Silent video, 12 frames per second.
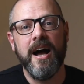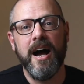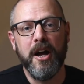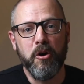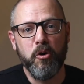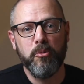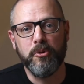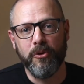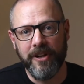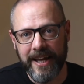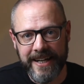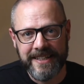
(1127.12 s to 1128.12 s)
I hope you
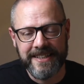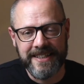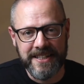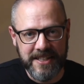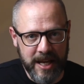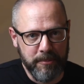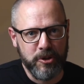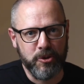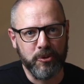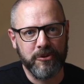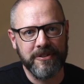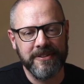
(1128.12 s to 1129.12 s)
liked this
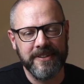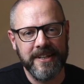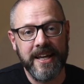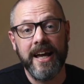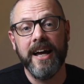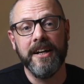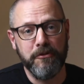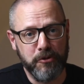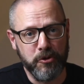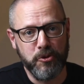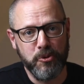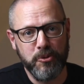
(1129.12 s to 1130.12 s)
episode, and if
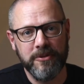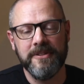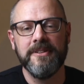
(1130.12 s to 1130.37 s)
you do,